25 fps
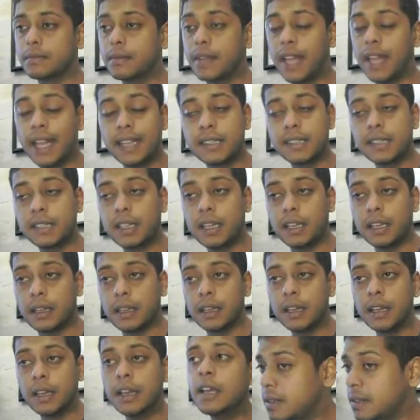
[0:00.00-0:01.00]
Let's see.
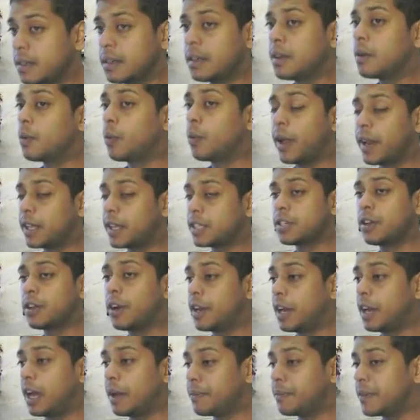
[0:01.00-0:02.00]
When it's
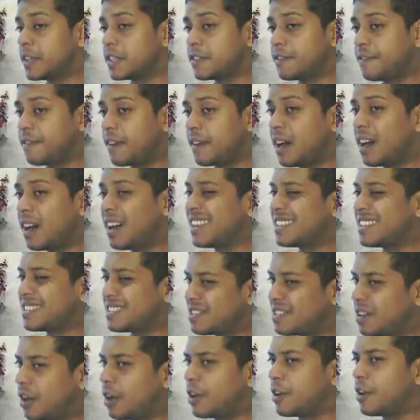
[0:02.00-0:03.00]
gone up this far, it's
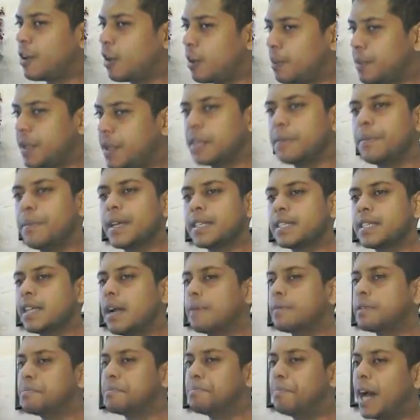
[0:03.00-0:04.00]
not normally the best
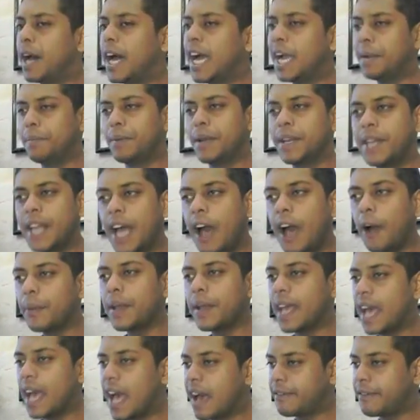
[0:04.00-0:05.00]
time to buy, but now
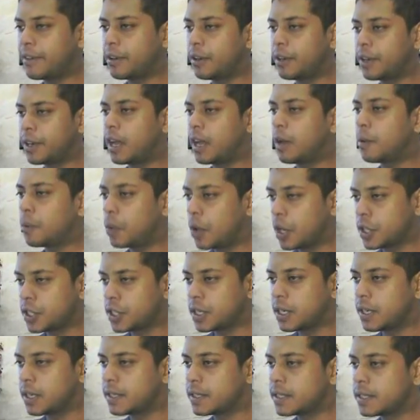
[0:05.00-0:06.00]
we have it on our
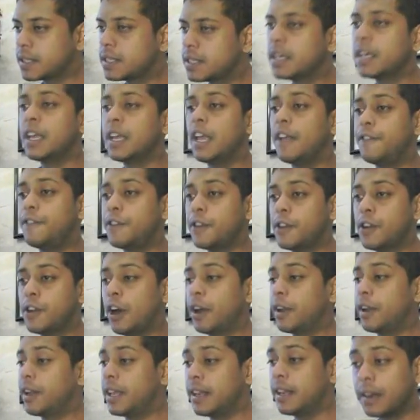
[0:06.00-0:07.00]
watch list. If you
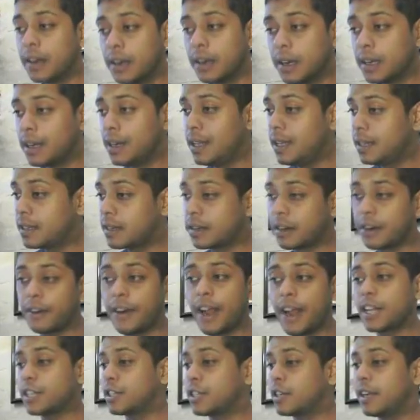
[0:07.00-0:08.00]
got in early,
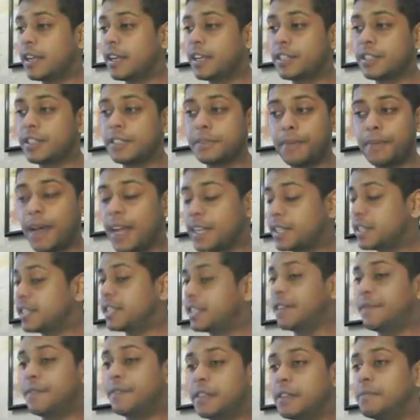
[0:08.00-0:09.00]
congratulations, pat
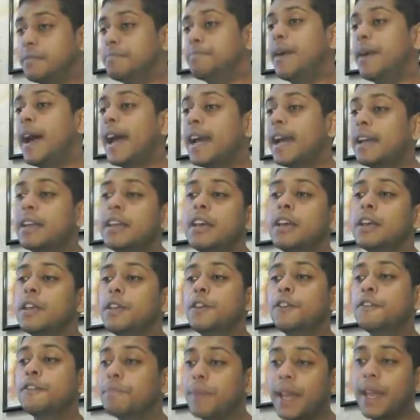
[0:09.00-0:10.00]
yourself on the back.
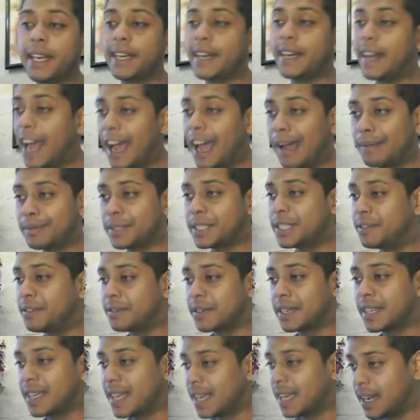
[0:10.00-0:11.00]
You've made an
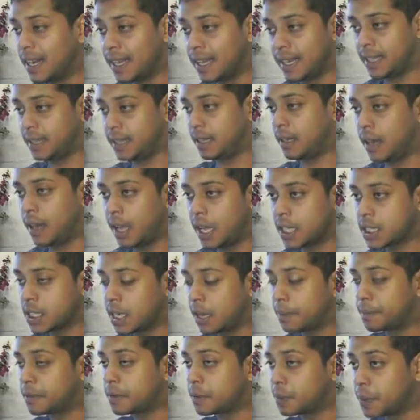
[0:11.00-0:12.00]
absolute killing in the last
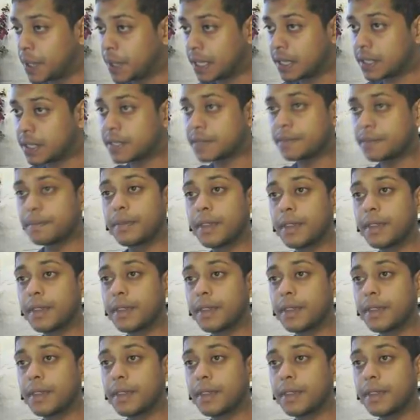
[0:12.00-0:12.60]
couple of weeks.